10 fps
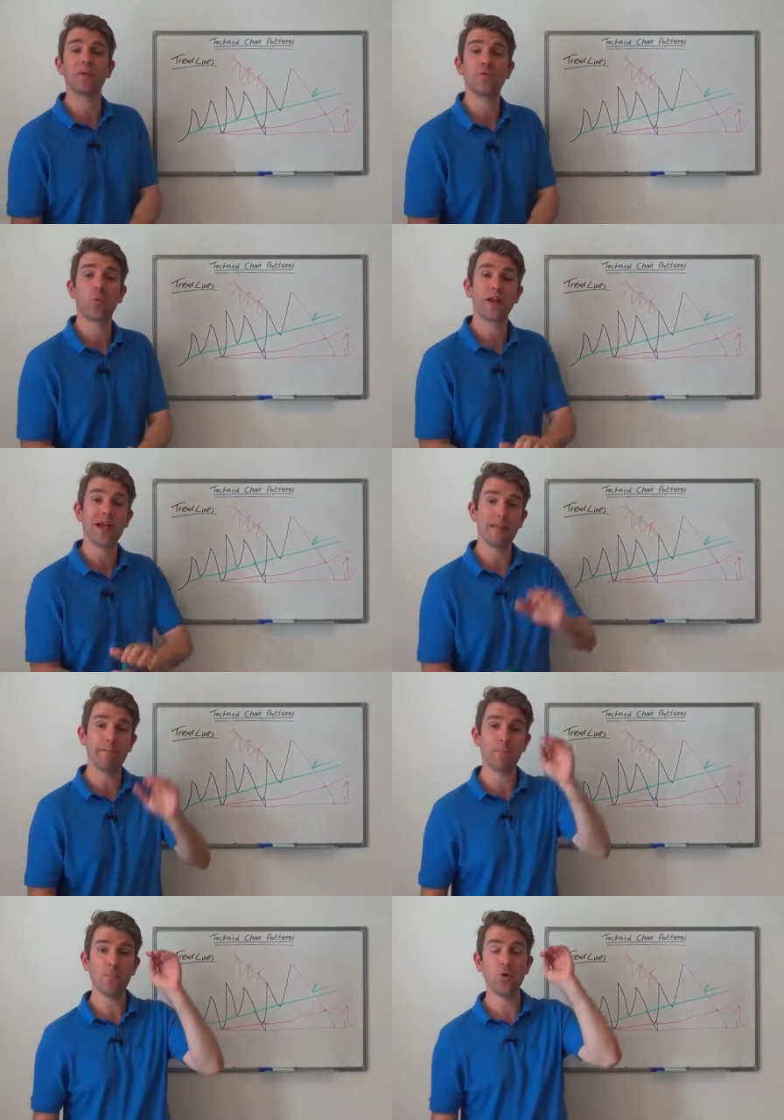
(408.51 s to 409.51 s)
If you want to hear
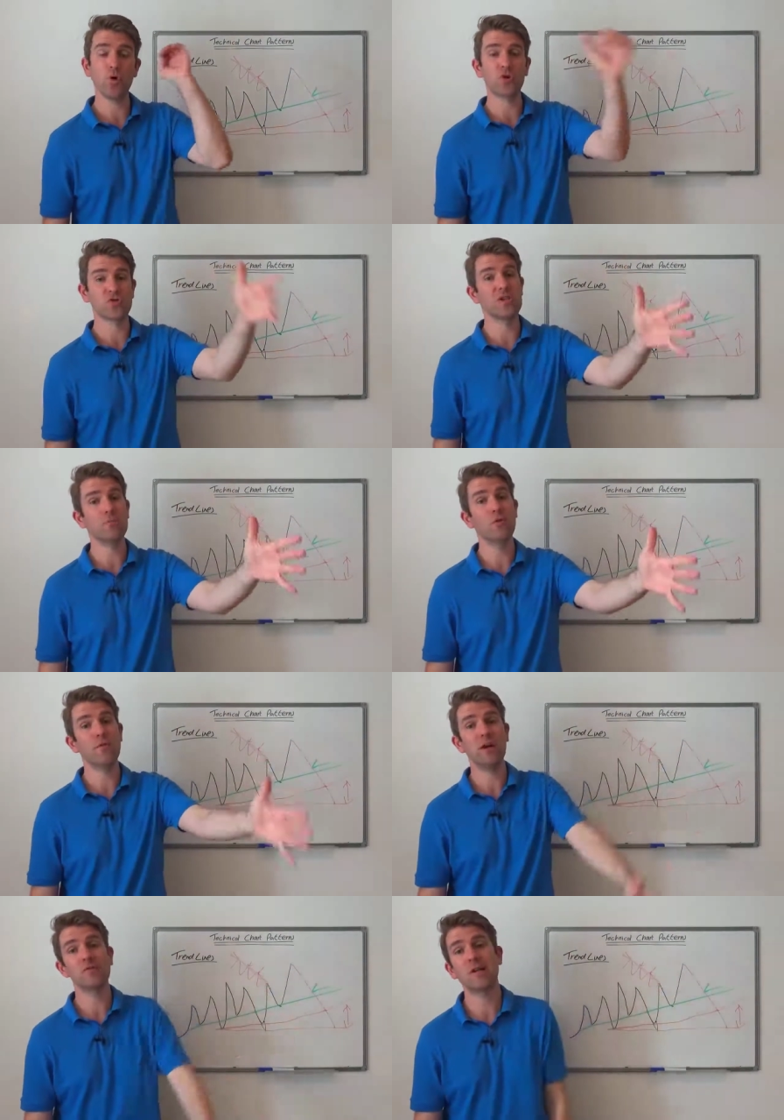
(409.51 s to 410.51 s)
more, see more
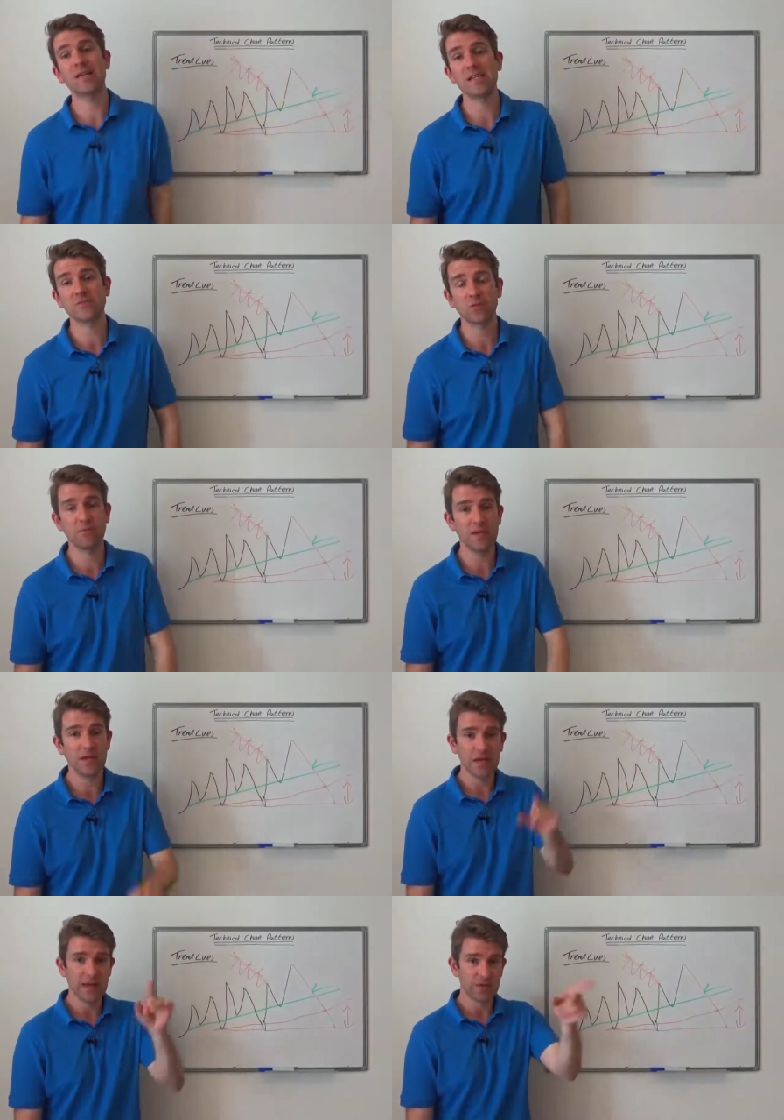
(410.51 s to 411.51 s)
videos like this from me,
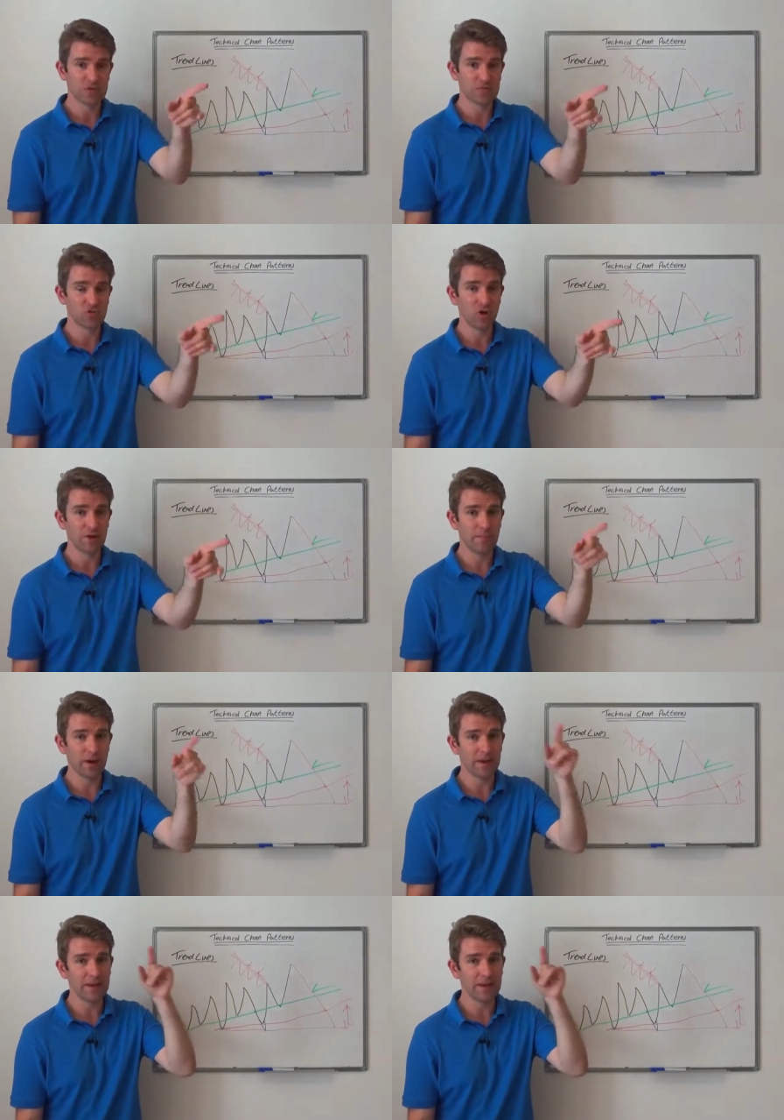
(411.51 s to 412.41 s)
hit the subscribe button.